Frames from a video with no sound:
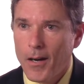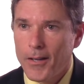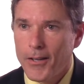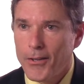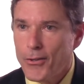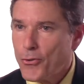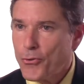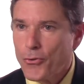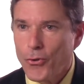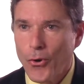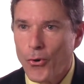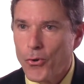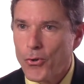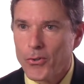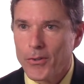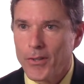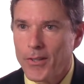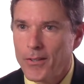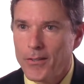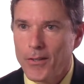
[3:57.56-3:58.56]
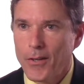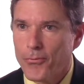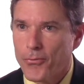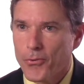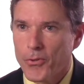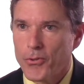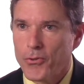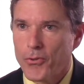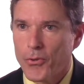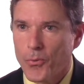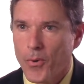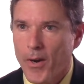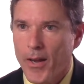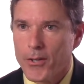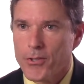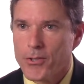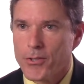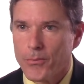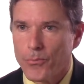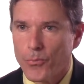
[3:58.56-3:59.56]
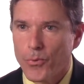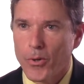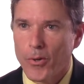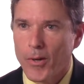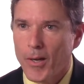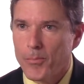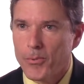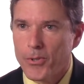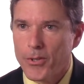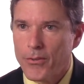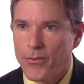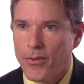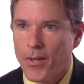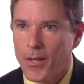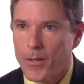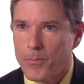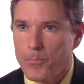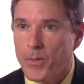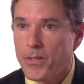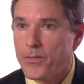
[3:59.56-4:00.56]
in a totally different direction. We were able to take